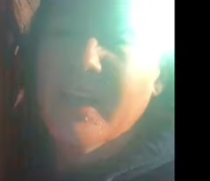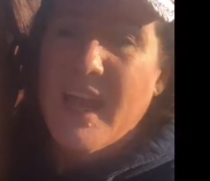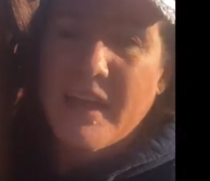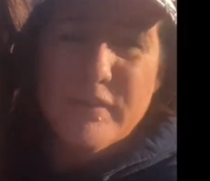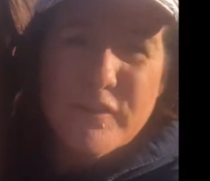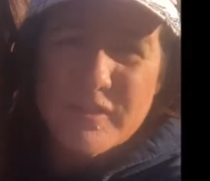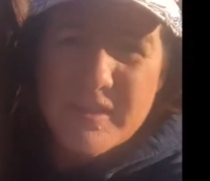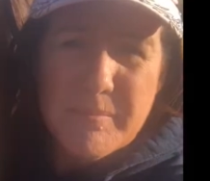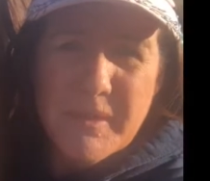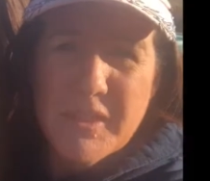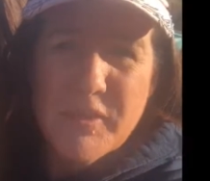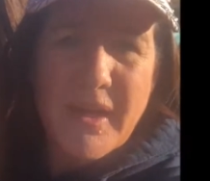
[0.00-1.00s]
And if you're
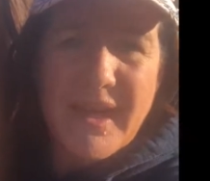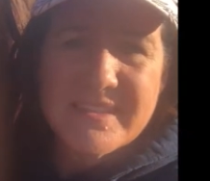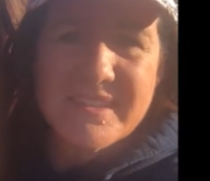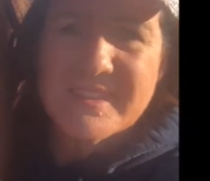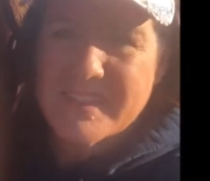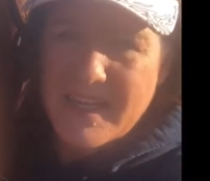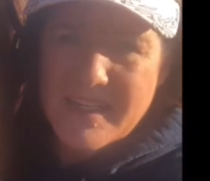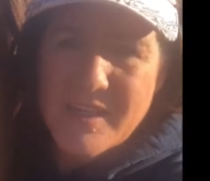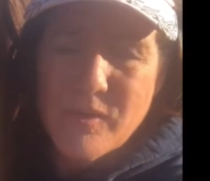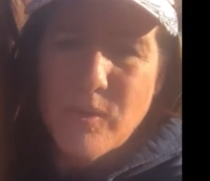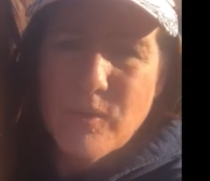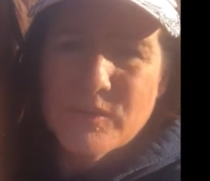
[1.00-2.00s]
somebody who hasn't set any
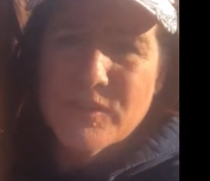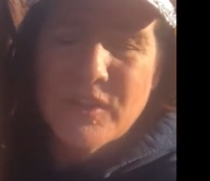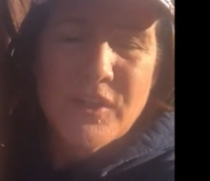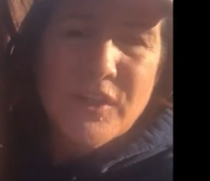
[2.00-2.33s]
goals,